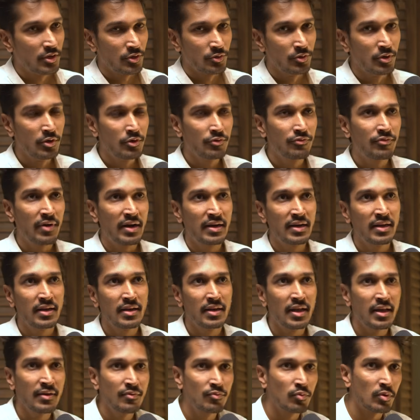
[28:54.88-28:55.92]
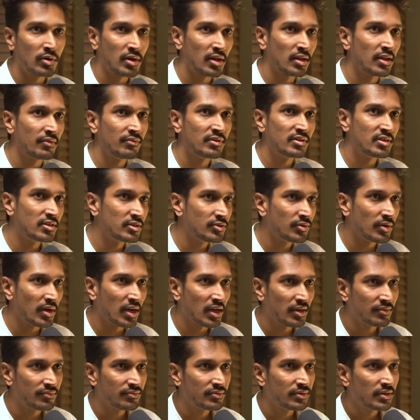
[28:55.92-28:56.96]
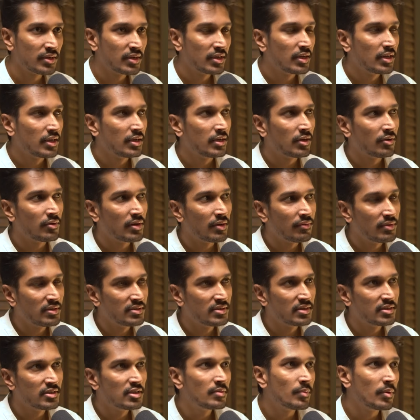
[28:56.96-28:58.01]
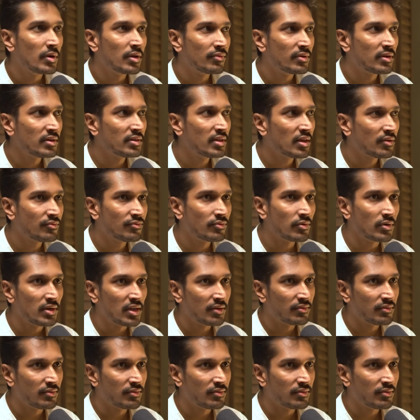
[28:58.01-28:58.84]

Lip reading: You need to find in life what are leverages you have. Now, Naval says it beautifully. There are 4